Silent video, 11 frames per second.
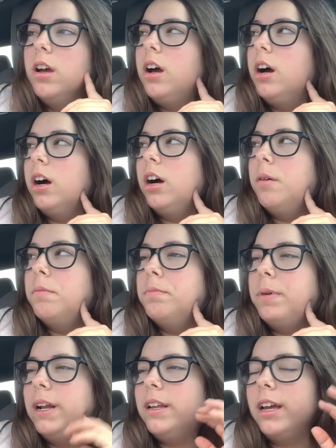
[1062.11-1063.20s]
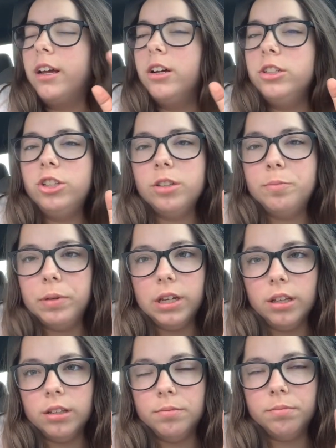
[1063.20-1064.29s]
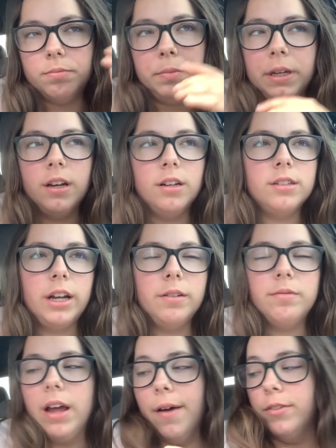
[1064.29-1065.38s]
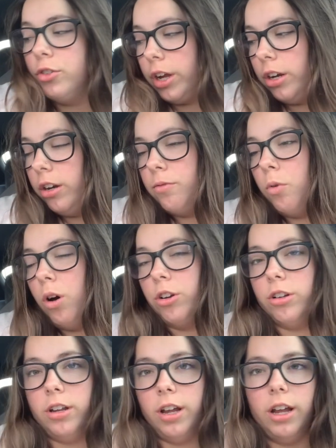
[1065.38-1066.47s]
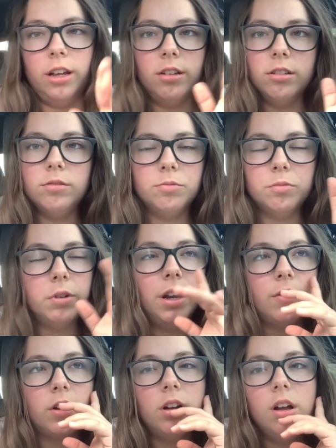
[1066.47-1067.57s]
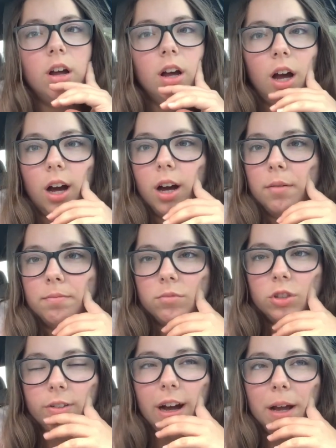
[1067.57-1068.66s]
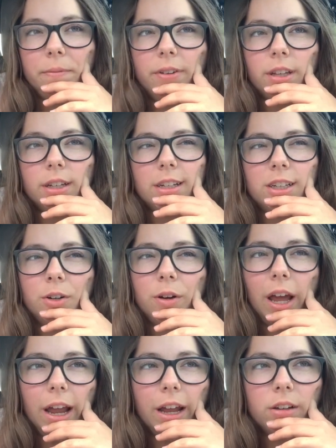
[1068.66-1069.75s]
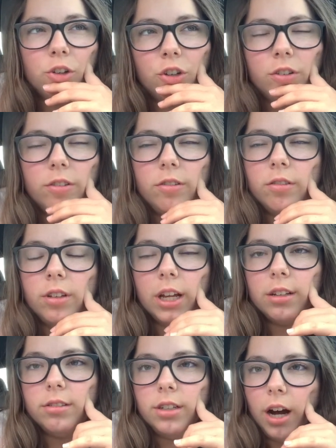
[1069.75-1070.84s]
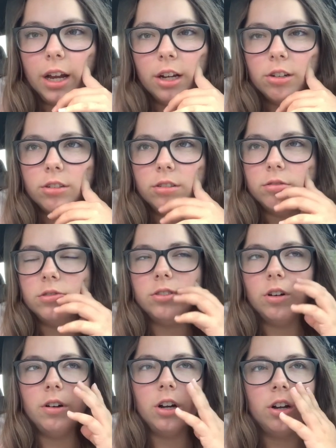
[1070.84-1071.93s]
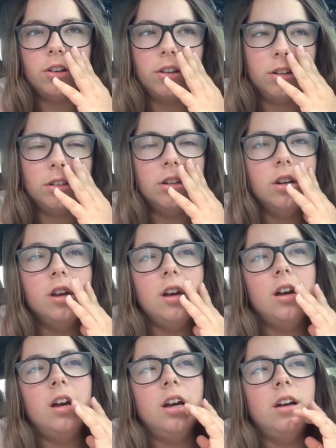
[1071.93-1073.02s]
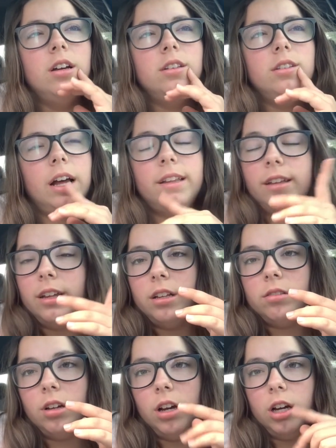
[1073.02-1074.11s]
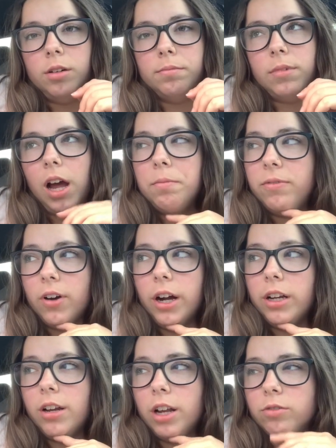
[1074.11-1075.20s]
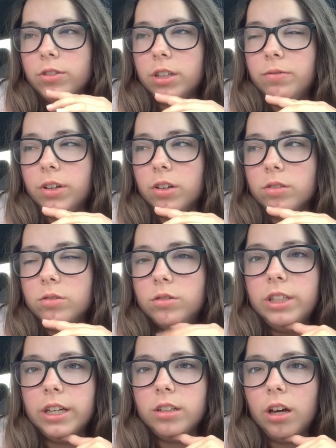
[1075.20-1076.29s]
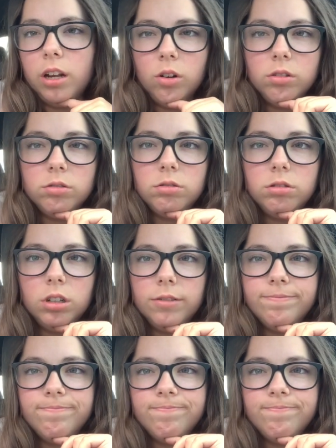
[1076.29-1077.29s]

but it could just be because I haven't drinking enough water today and whatever. So I'm feeling like okay, just like tired and throat hurts, and that's it. I'm fine. I don't really feel sick at all. So